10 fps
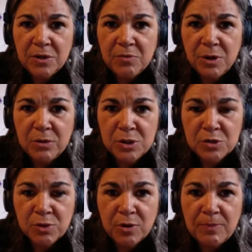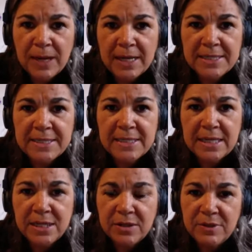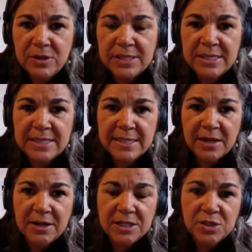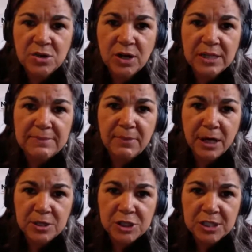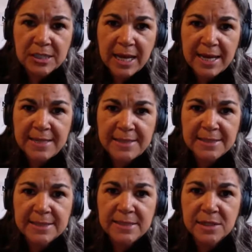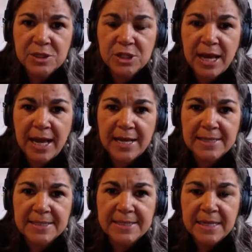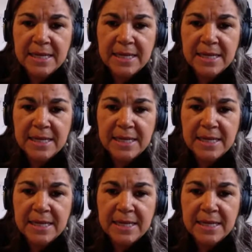most robust in communities that are historically marginalized, such as